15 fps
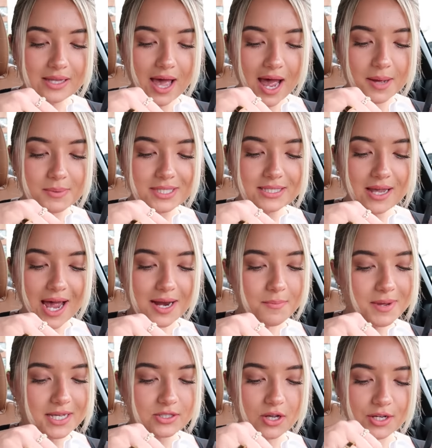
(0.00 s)
guy beside
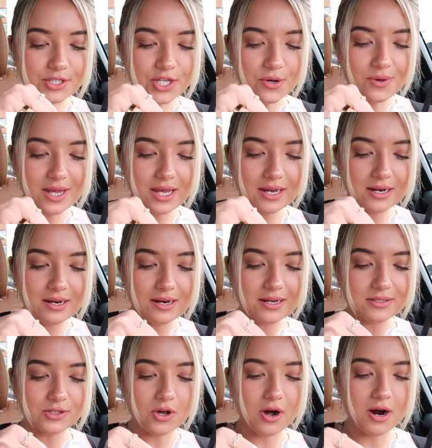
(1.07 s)
me is also eating in
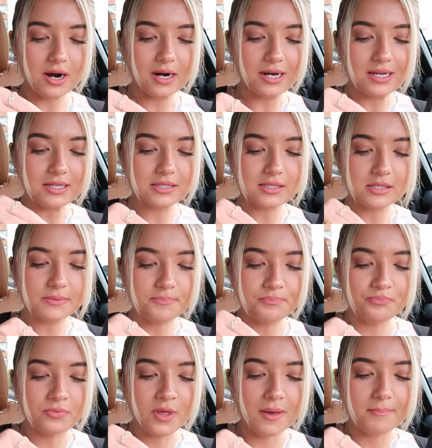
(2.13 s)
his car. He's
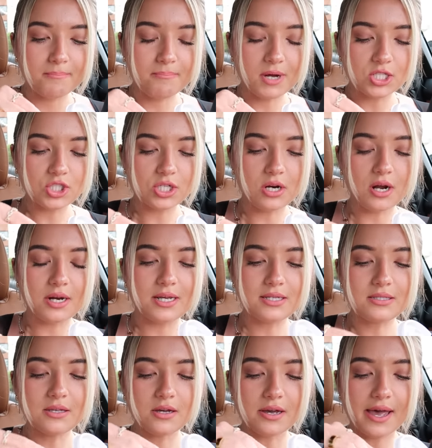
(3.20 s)
munching on
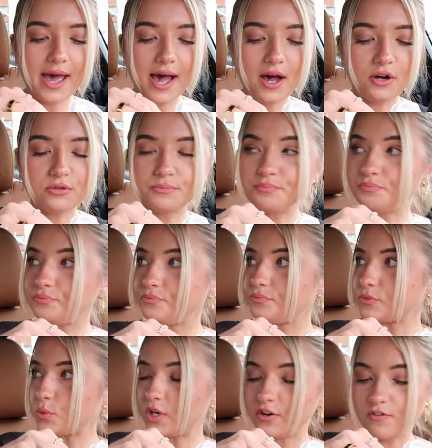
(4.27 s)
his Cookout.
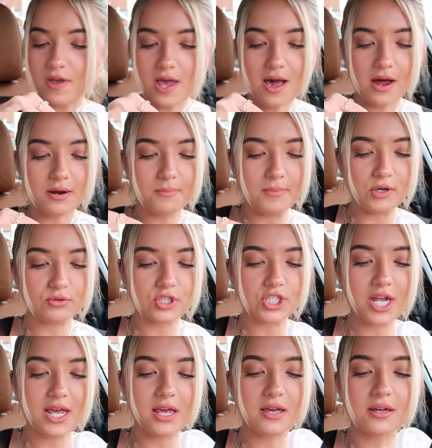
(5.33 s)
Wonder if he got a
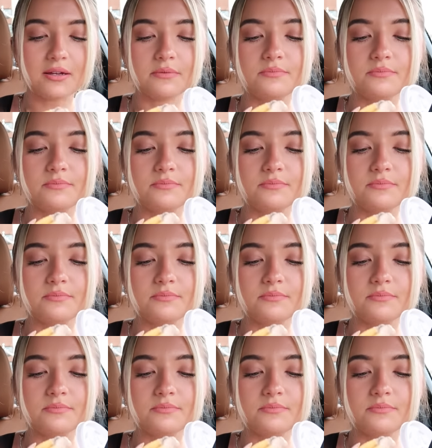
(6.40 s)
milkshake.